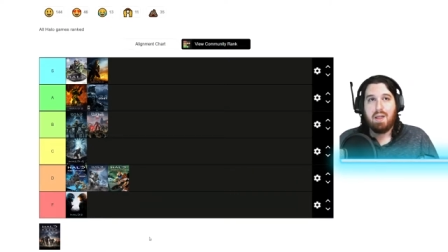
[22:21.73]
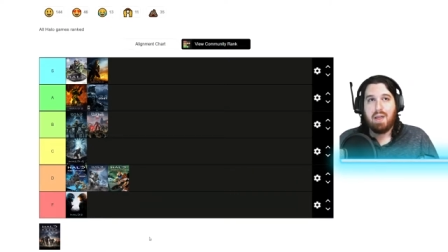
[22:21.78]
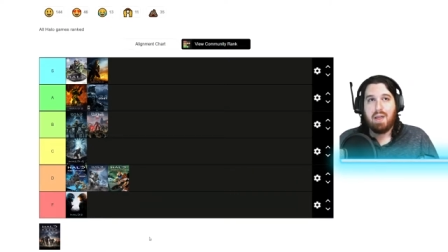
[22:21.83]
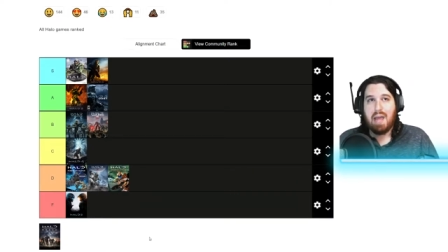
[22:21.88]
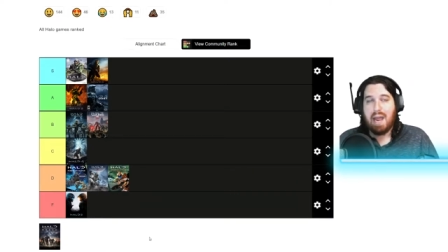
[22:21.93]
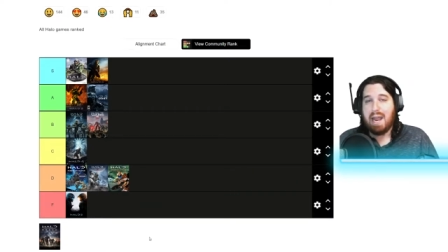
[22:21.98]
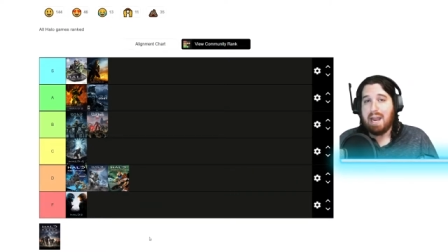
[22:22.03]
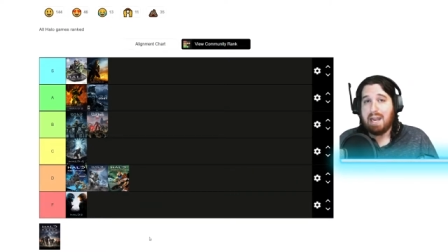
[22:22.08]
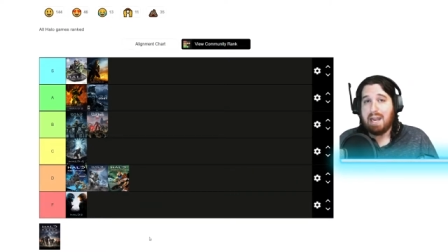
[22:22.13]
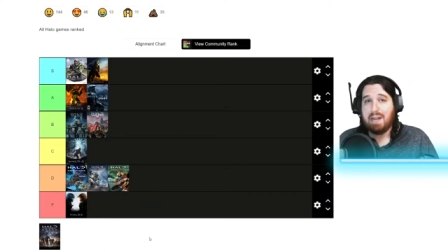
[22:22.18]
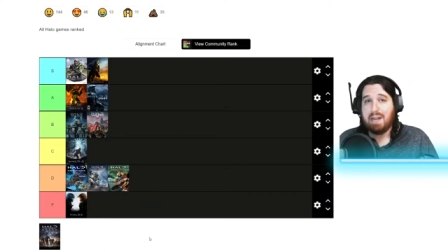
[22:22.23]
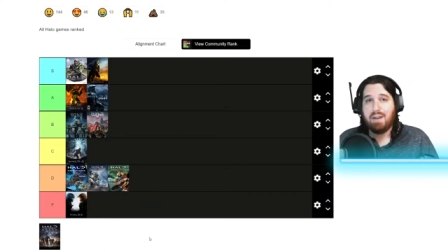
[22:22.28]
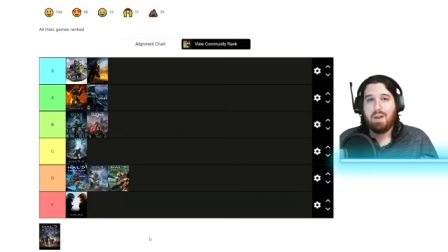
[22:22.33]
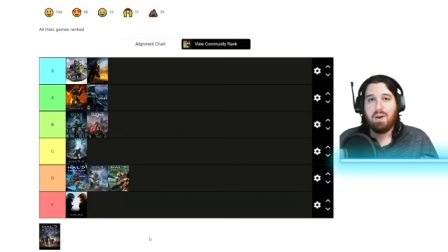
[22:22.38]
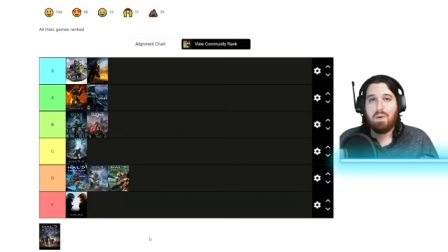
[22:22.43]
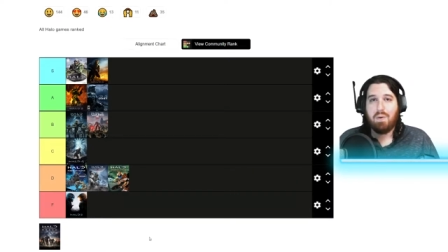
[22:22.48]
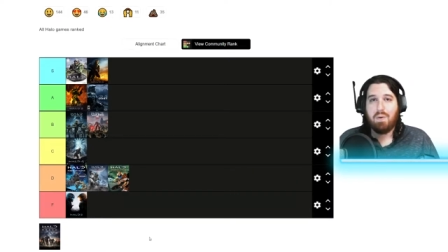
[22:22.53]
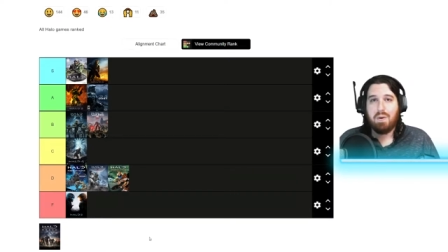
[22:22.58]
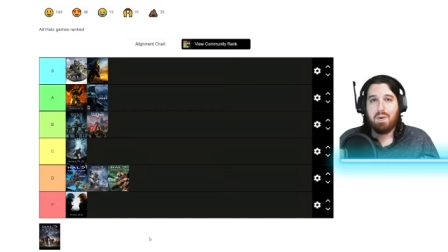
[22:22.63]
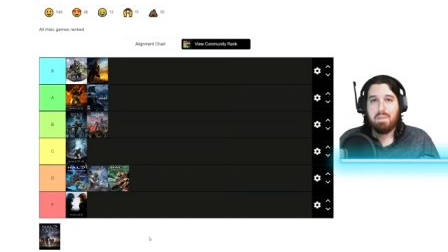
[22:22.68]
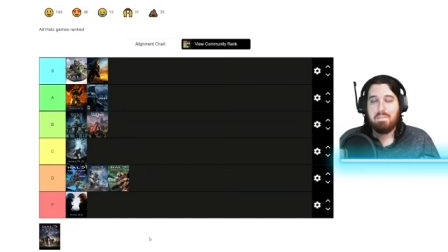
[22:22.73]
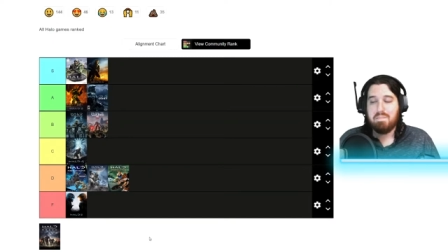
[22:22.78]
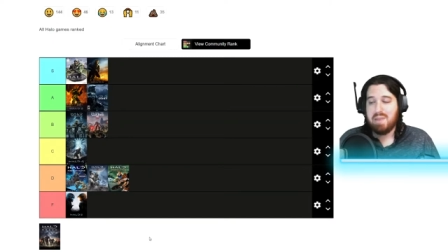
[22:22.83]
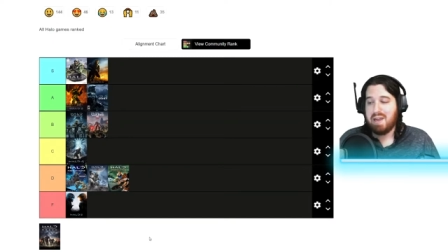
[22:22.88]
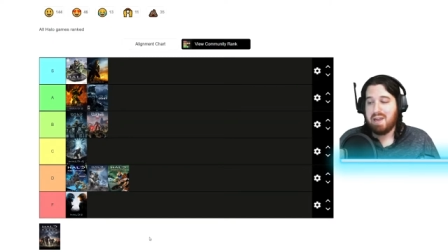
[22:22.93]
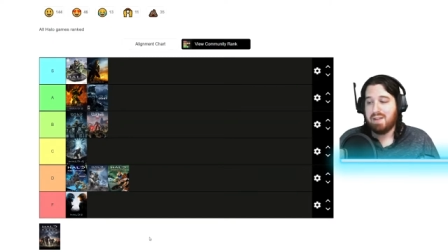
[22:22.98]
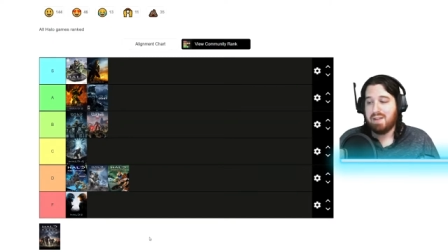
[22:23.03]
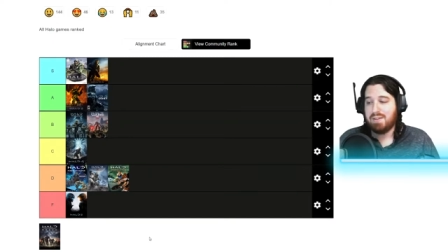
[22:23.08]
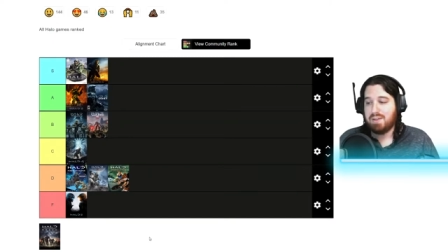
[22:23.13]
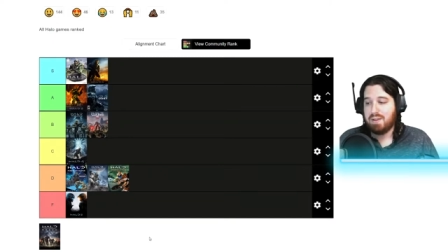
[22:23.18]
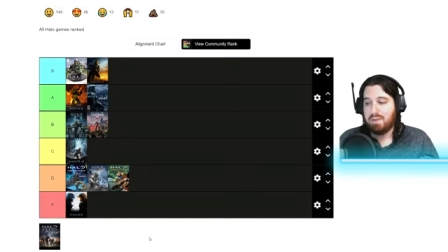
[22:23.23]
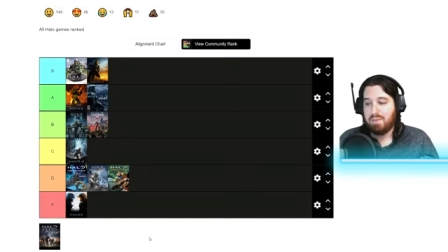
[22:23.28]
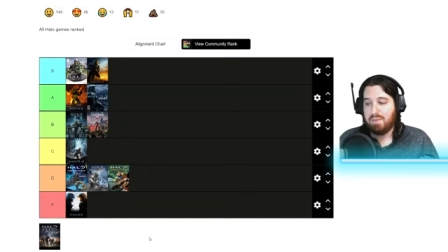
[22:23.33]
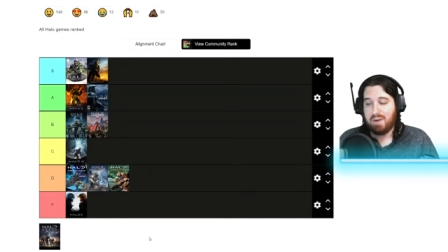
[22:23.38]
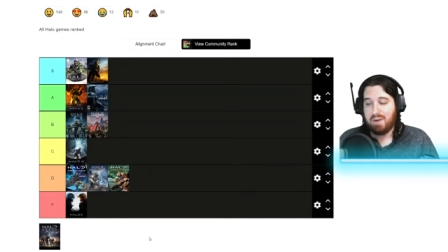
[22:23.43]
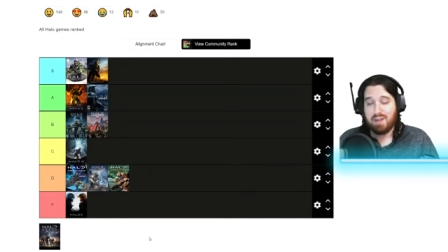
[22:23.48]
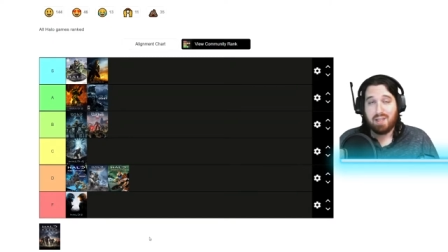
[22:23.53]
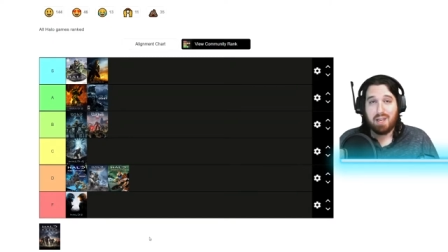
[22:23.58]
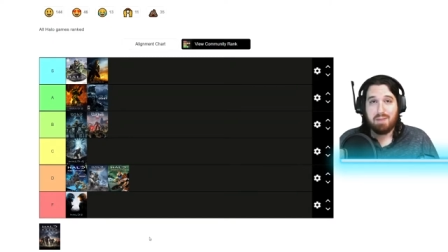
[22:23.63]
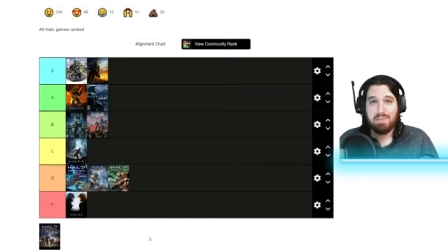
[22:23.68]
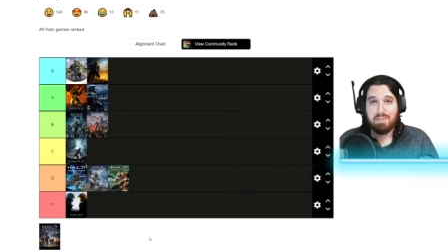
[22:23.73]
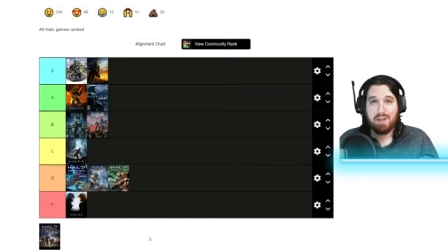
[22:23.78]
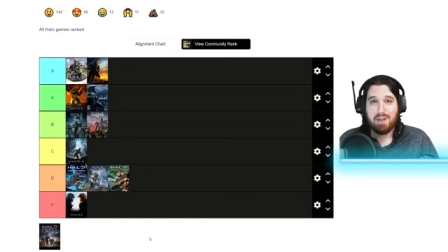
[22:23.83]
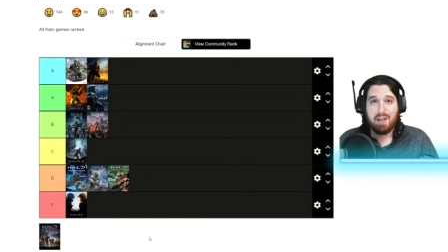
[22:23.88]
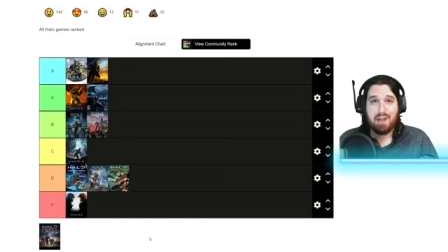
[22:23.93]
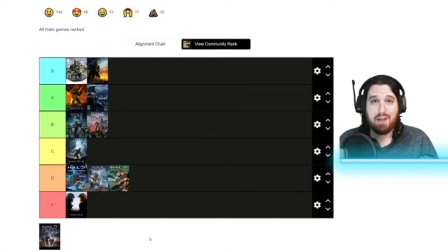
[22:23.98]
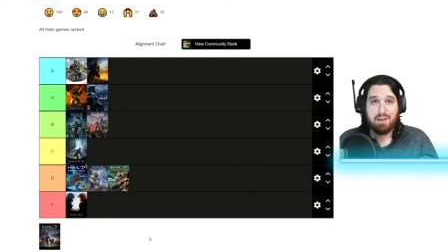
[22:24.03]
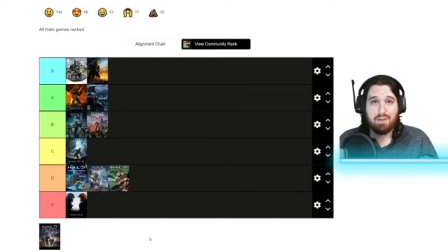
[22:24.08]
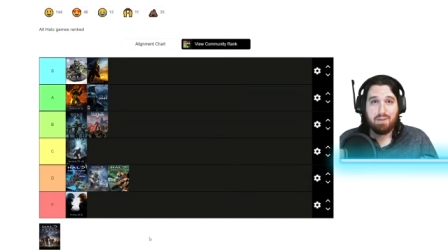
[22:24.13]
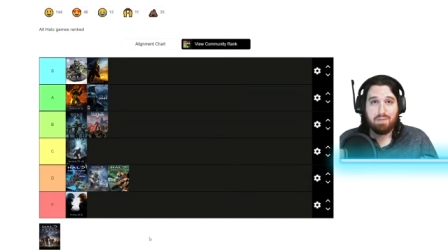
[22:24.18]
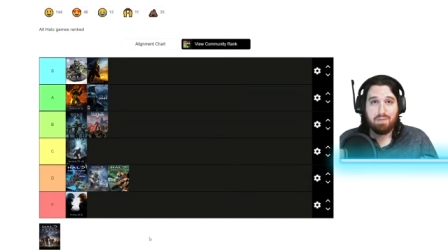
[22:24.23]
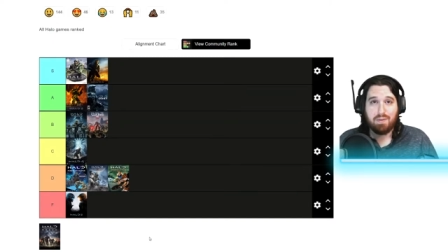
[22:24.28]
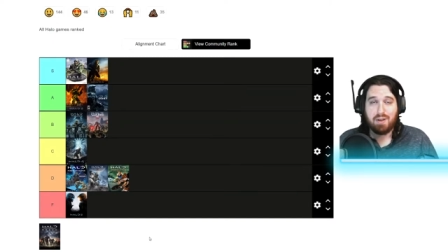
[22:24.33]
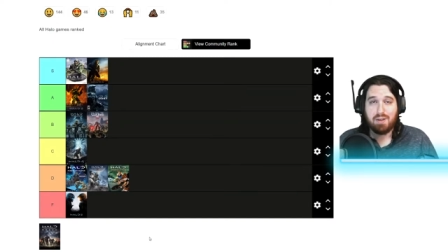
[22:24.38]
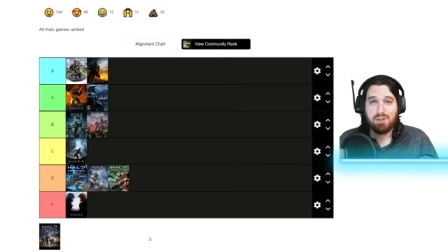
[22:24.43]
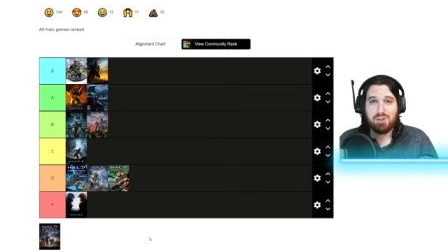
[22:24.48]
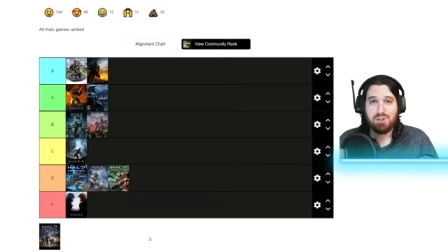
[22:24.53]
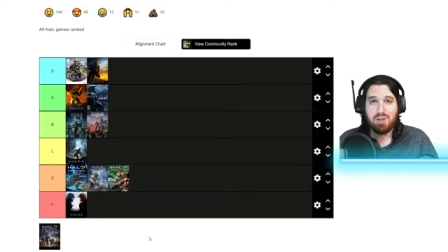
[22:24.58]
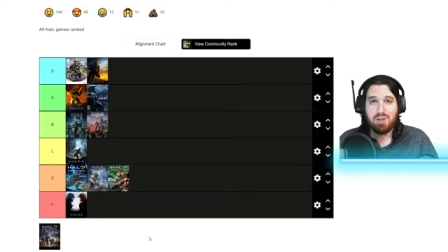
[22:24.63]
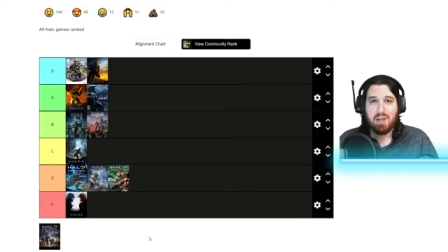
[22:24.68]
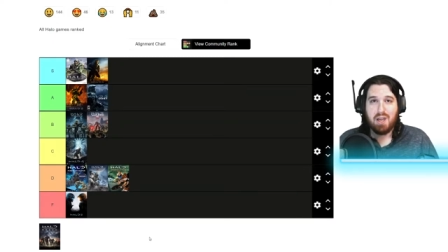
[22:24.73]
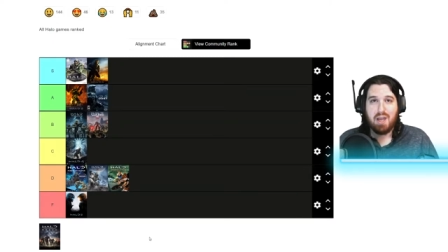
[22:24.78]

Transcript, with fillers: Halo meant when it came to Halo Reach.